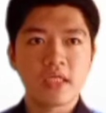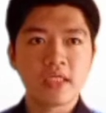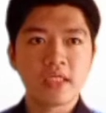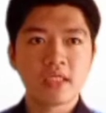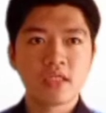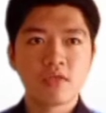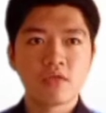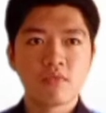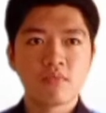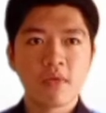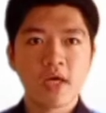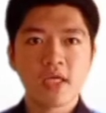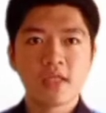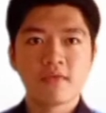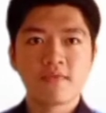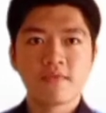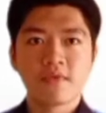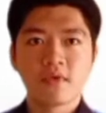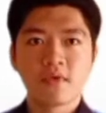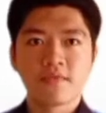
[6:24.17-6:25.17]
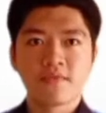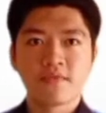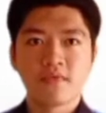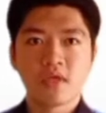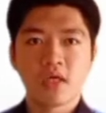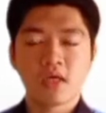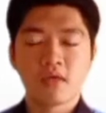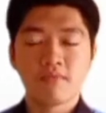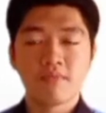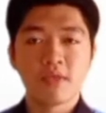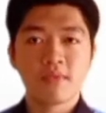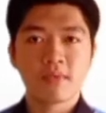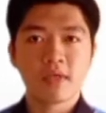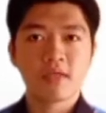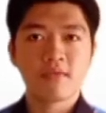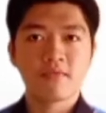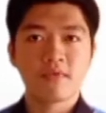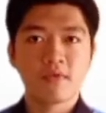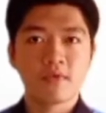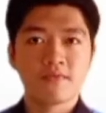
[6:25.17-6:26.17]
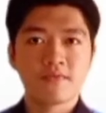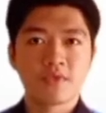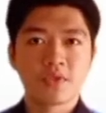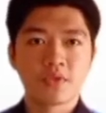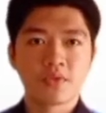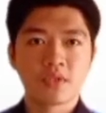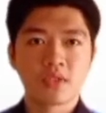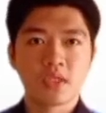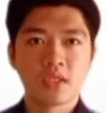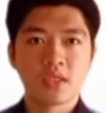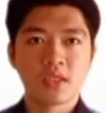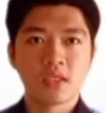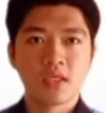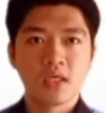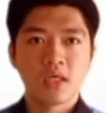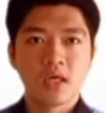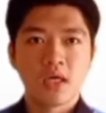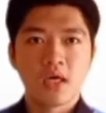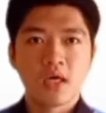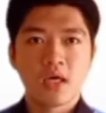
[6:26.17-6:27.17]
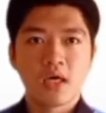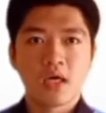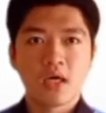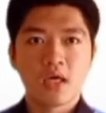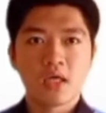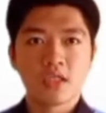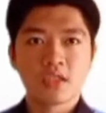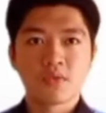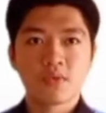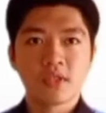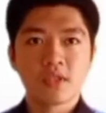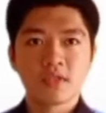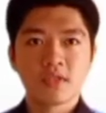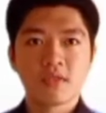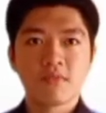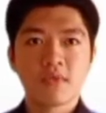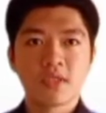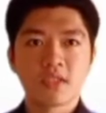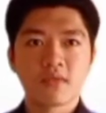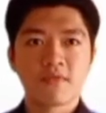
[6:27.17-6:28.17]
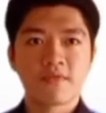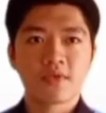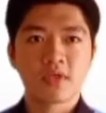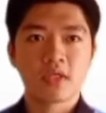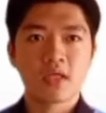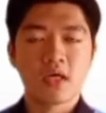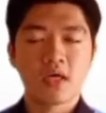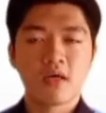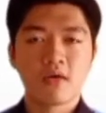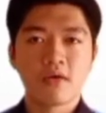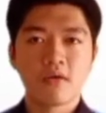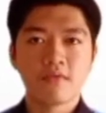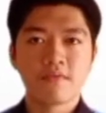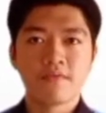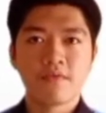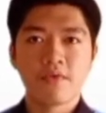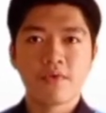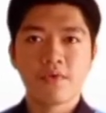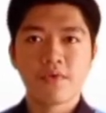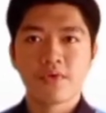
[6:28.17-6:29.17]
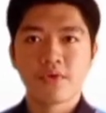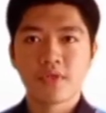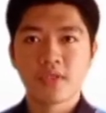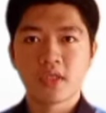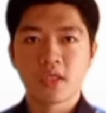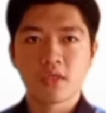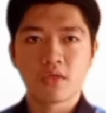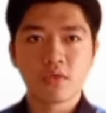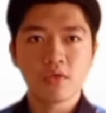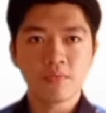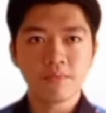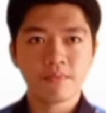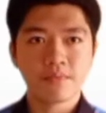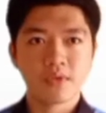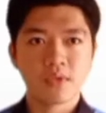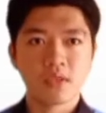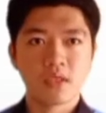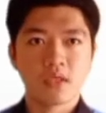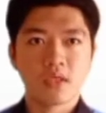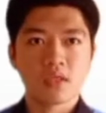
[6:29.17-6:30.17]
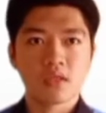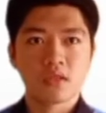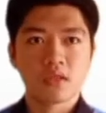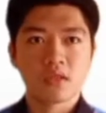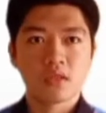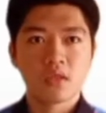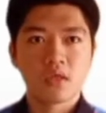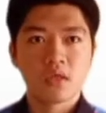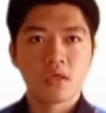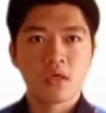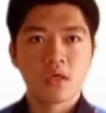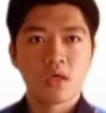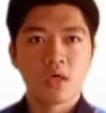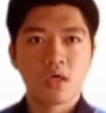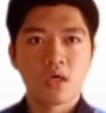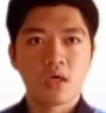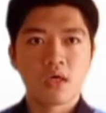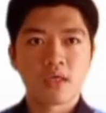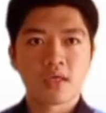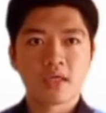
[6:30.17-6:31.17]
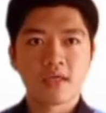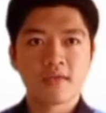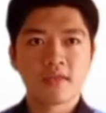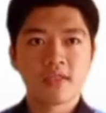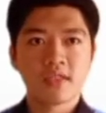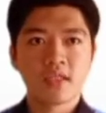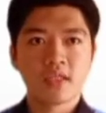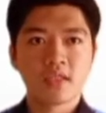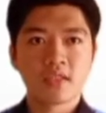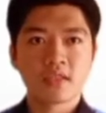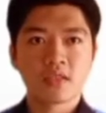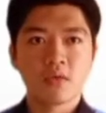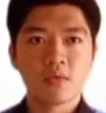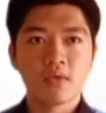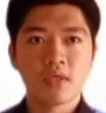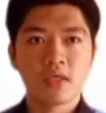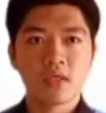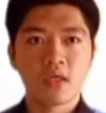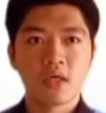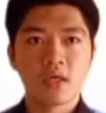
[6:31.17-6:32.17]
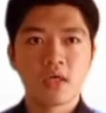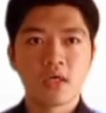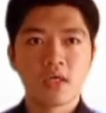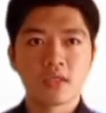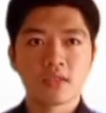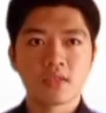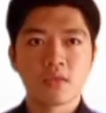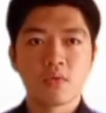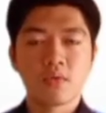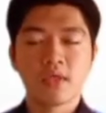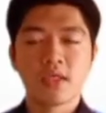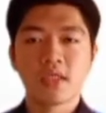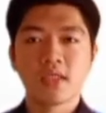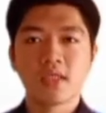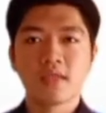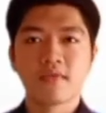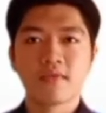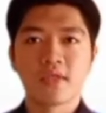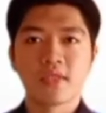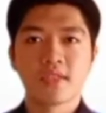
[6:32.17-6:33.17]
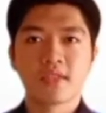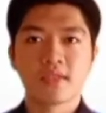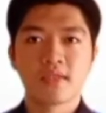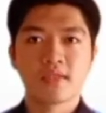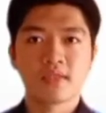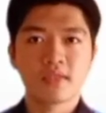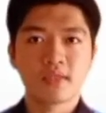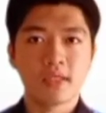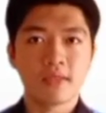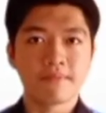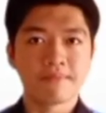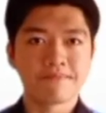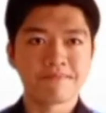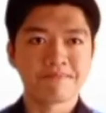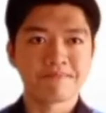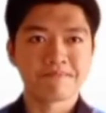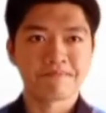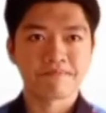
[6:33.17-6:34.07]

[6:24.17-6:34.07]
need to be mindful of choosing is what's best for the group rather than solely their team.